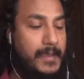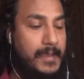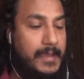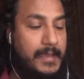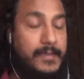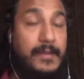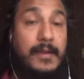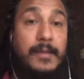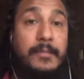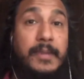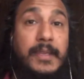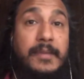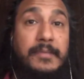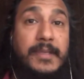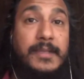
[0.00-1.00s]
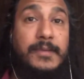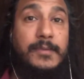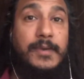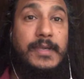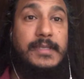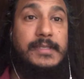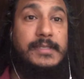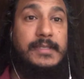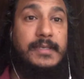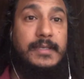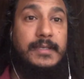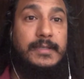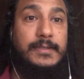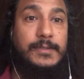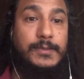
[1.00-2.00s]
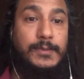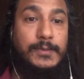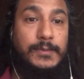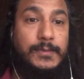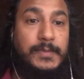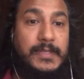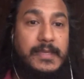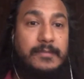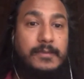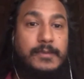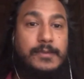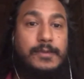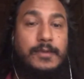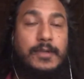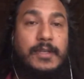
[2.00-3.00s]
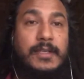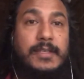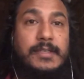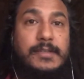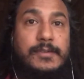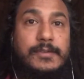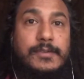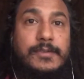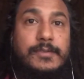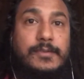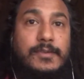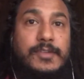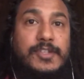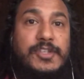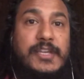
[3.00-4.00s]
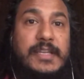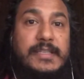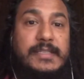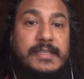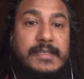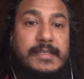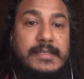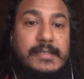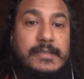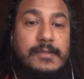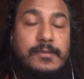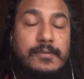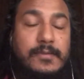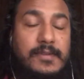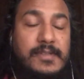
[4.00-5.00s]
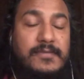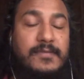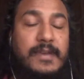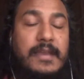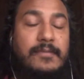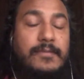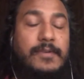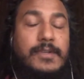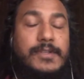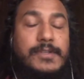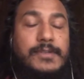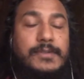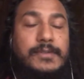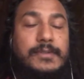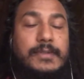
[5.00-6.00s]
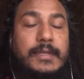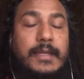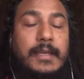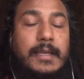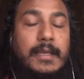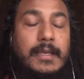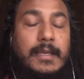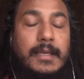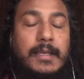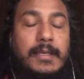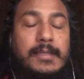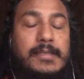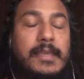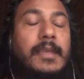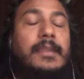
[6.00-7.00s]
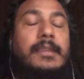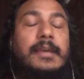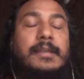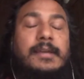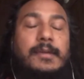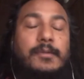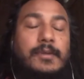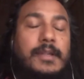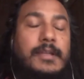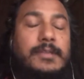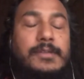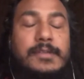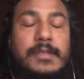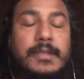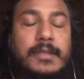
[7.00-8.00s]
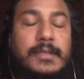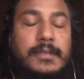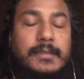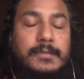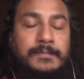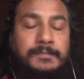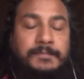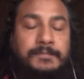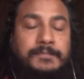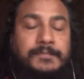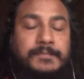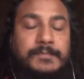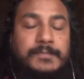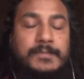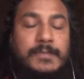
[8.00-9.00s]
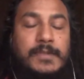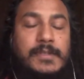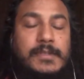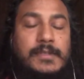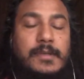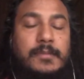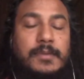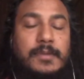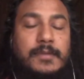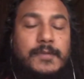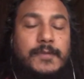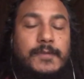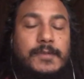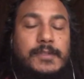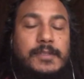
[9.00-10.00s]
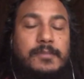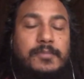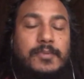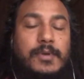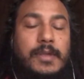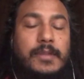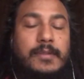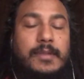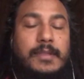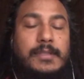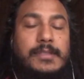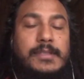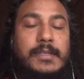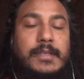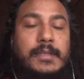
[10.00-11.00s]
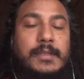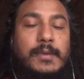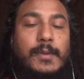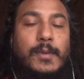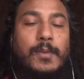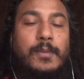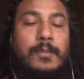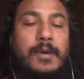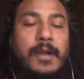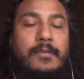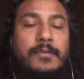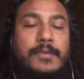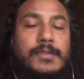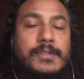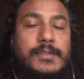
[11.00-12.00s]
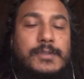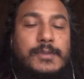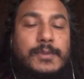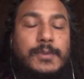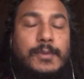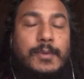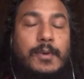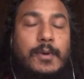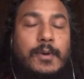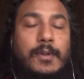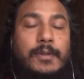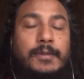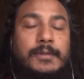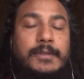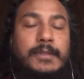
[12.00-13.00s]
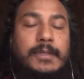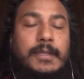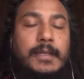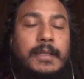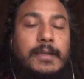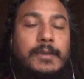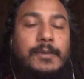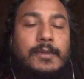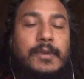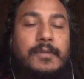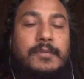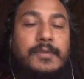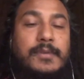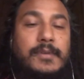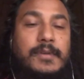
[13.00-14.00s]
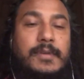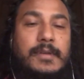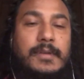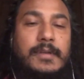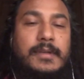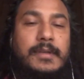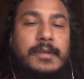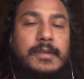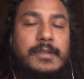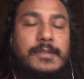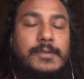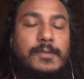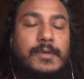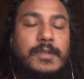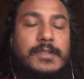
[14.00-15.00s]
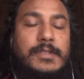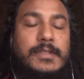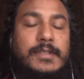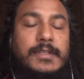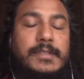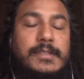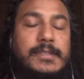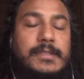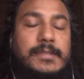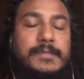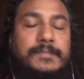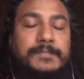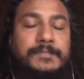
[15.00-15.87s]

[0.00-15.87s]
And there are many ways to be able to connect, through the chantings, through this vibration, saying that I would like to take this couple of deep breath and send the Om vibration to you all, whoever is watching this.